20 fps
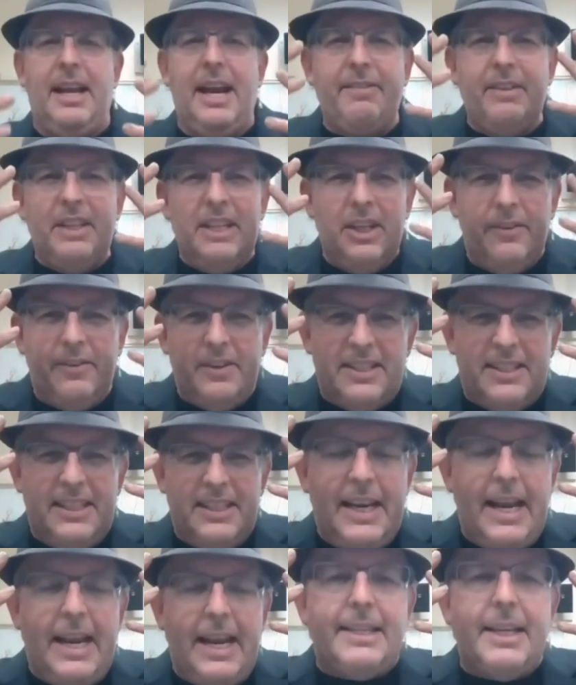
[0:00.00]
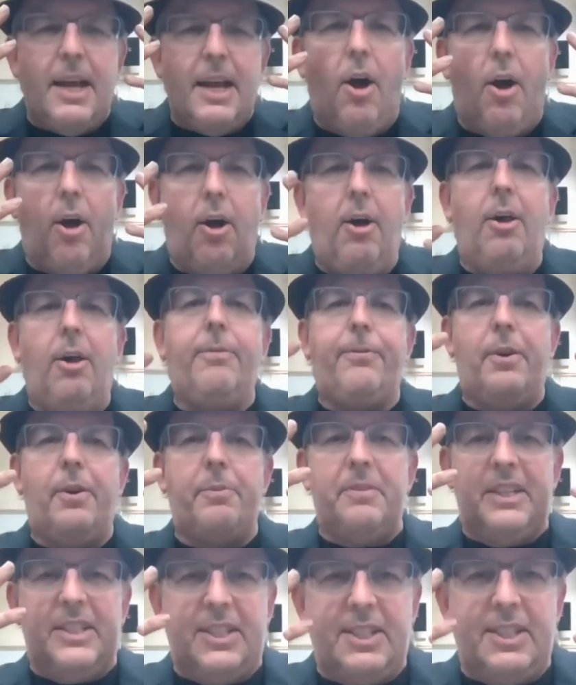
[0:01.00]
everything you've ever seen, it's all
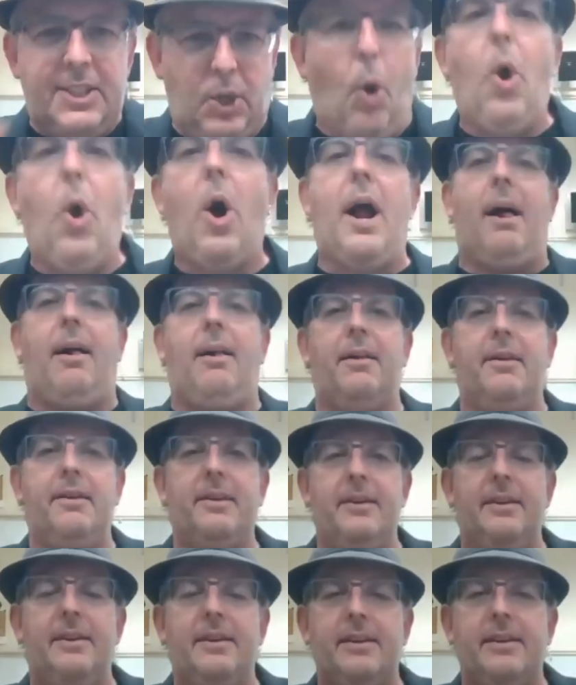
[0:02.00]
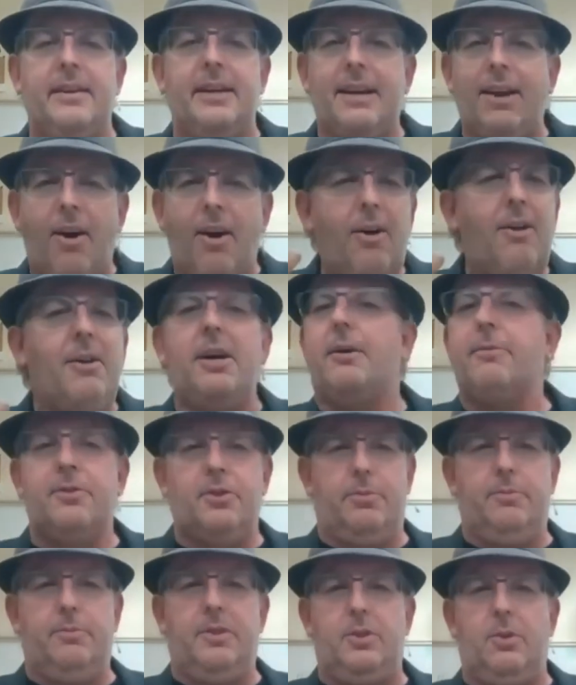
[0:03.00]
from the soil. It all
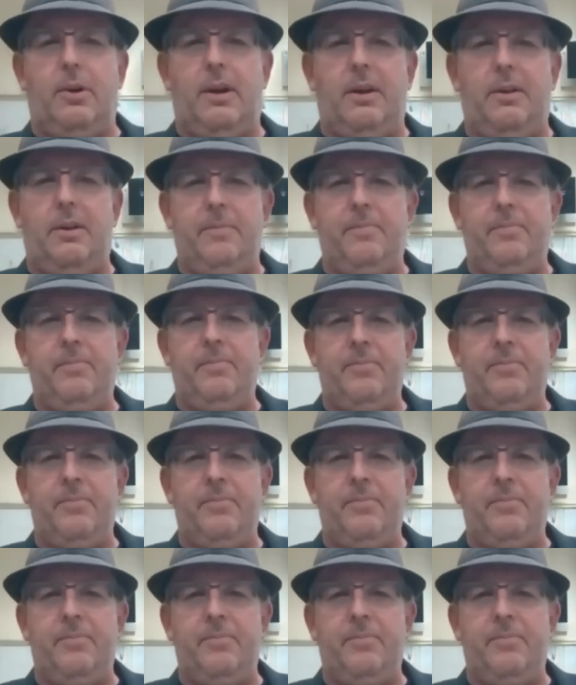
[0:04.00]
comes from the soil.